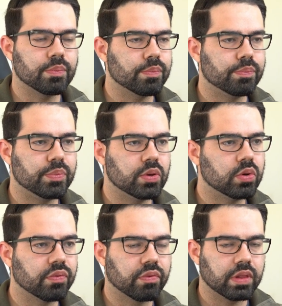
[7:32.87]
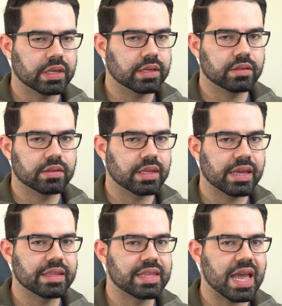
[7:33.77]
beautifully they
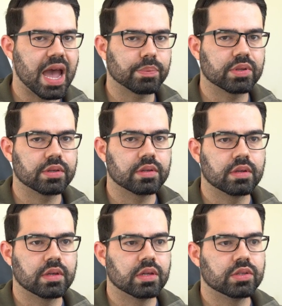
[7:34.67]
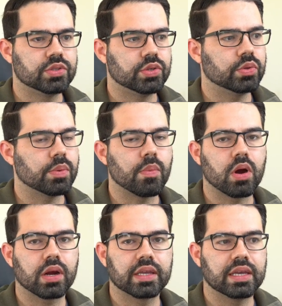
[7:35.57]
adapt to the
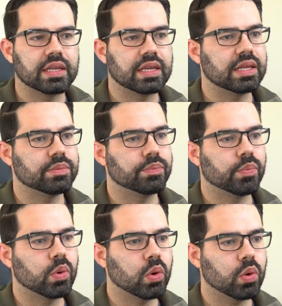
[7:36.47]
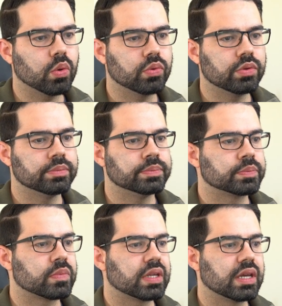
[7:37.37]
market and pulled
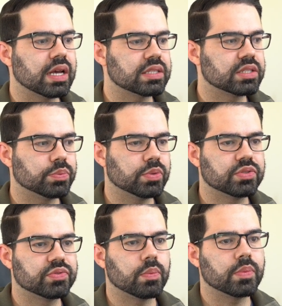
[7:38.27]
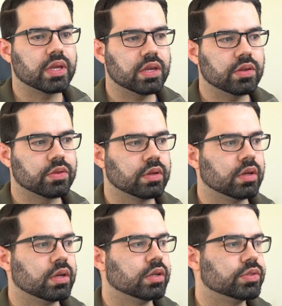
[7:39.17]
customers from ETH
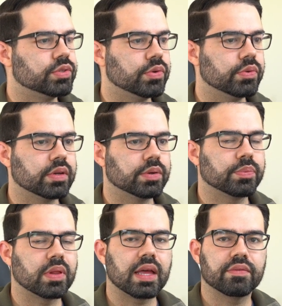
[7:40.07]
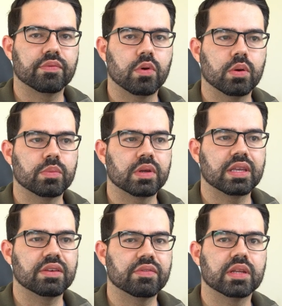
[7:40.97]
to their platform,
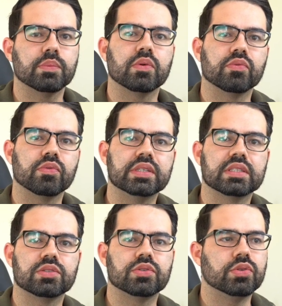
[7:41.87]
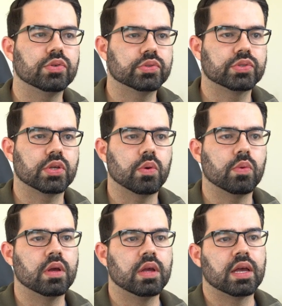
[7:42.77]
giving them a reason to do so.
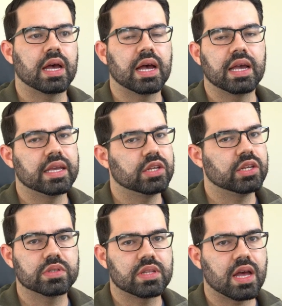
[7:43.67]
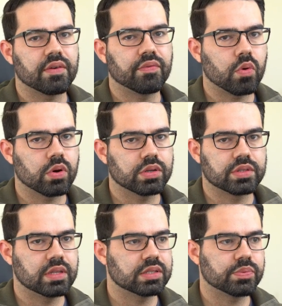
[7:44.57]
And it was not
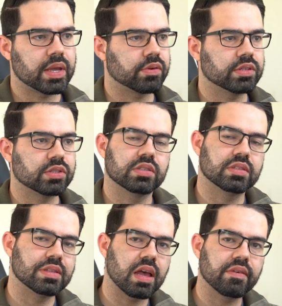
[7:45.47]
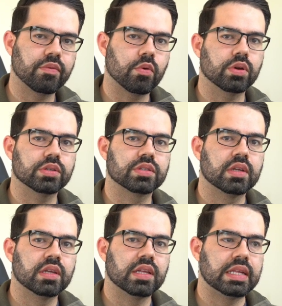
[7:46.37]
forced. This migration is not forced.
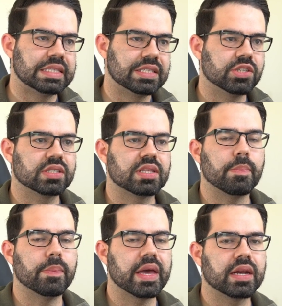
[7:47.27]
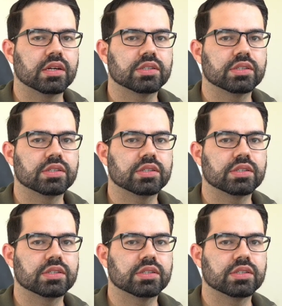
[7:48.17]
It's just a better,